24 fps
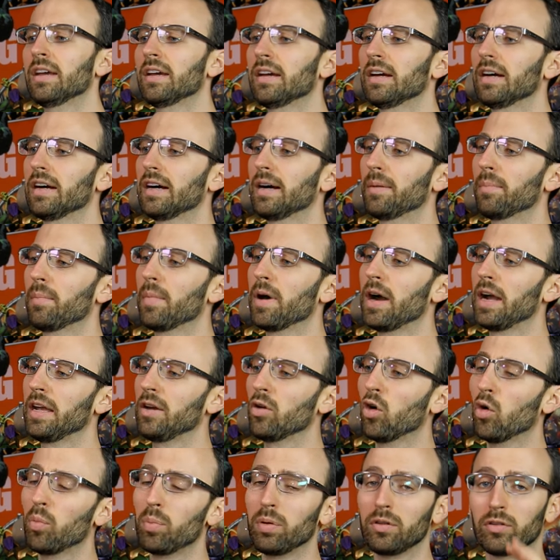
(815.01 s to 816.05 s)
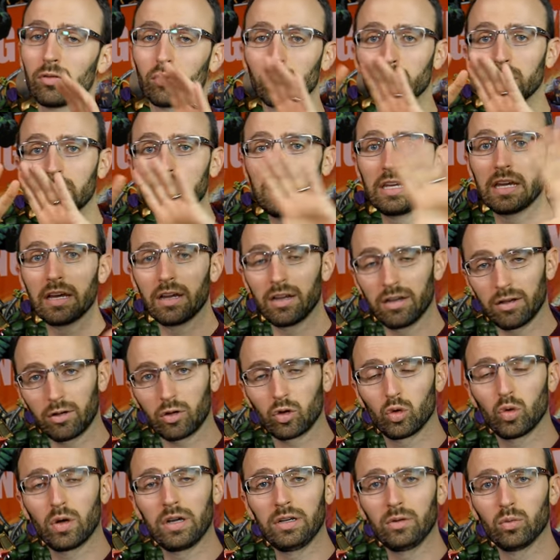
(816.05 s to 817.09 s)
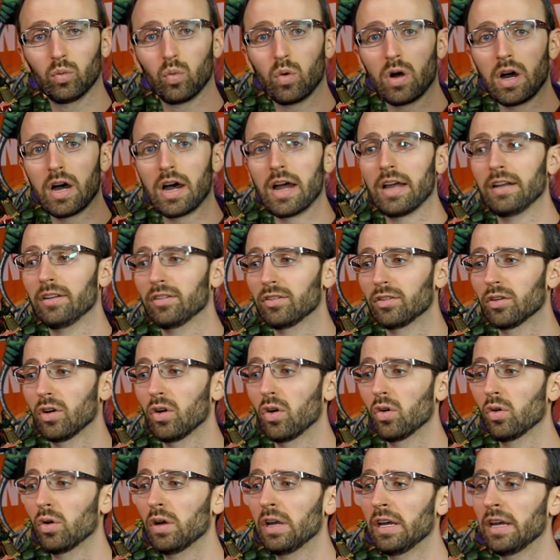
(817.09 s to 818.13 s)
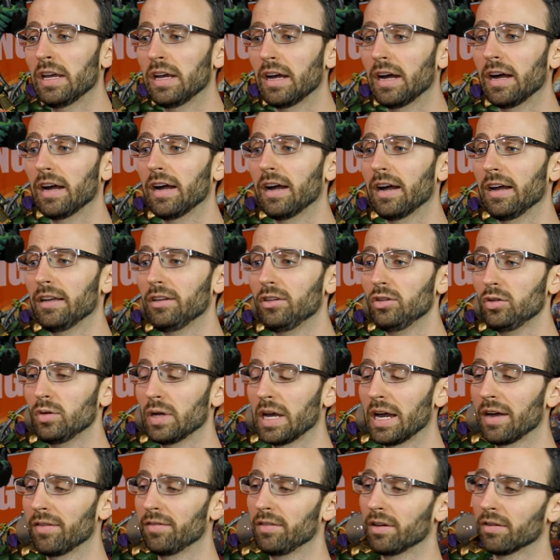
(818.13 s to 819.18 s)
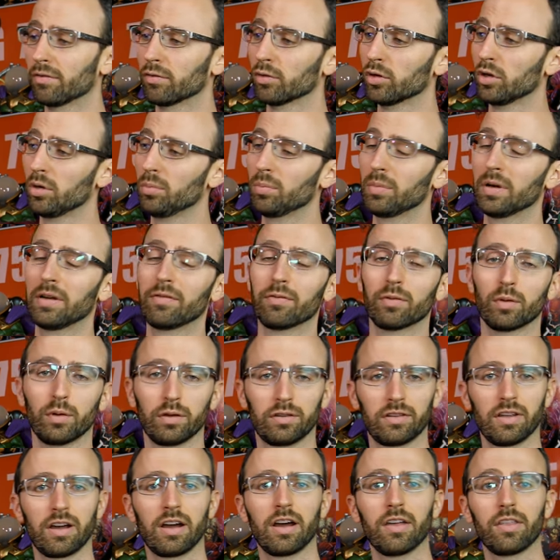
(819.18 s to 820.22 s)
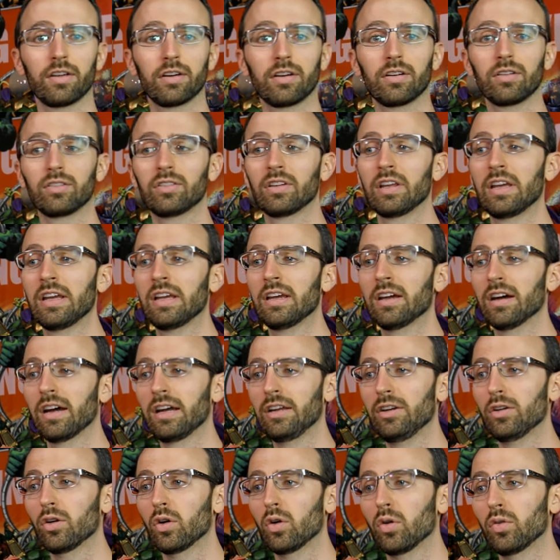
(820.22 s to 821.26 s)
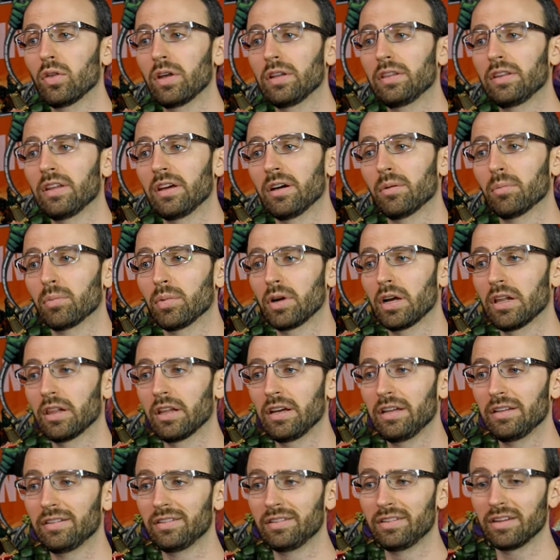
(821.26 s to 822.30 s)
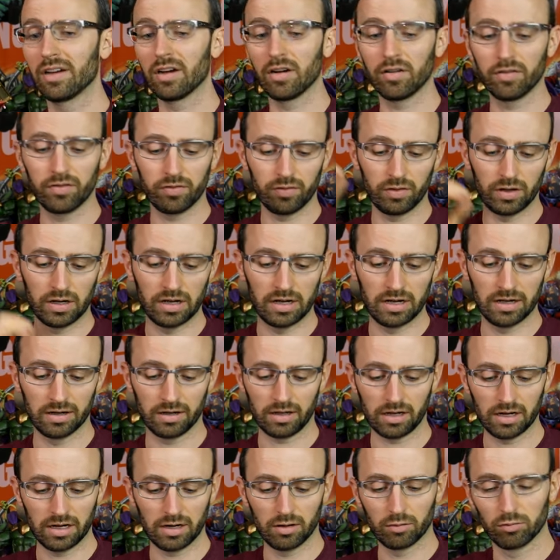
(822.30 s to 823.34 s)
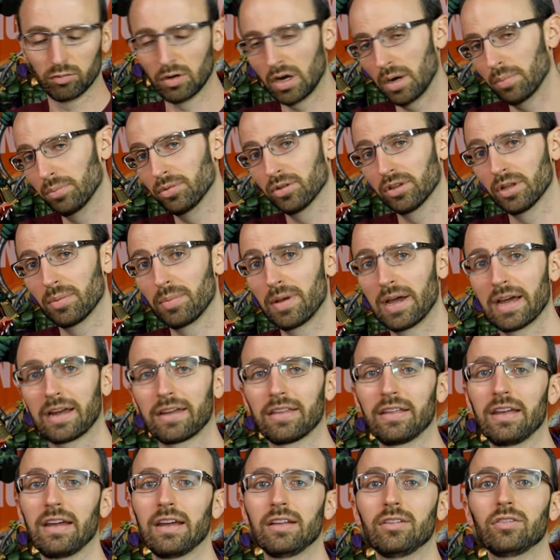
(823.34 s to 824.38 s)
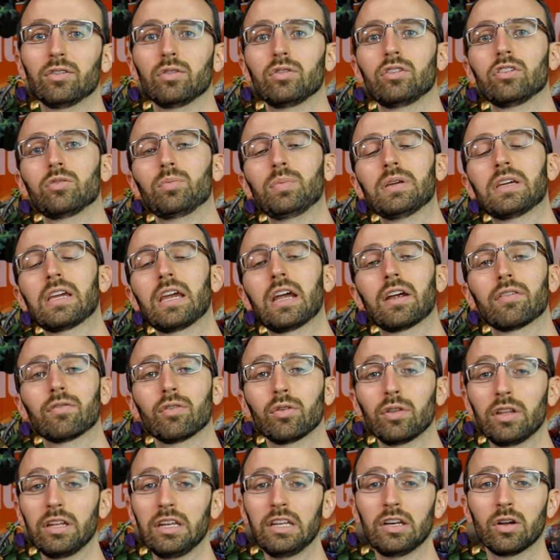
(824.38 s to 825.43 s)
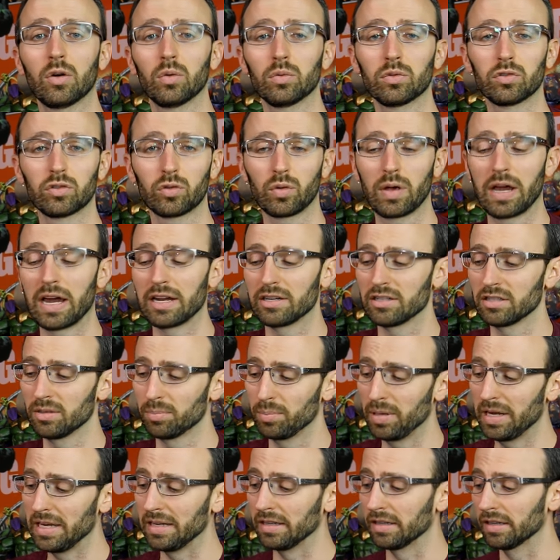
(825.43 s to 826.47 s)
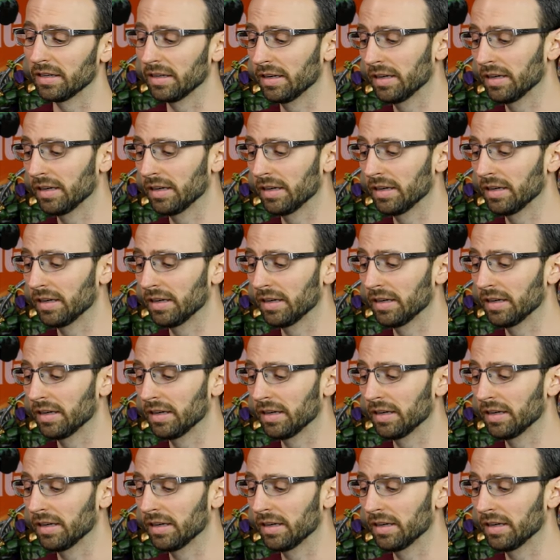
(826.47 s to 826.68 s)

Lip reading: Mine opens really quite wide, so I do have enough room, but for others, I know that the umbrella itself kind of rubs on the back of the head, so just be careful that you don't scratch the paint.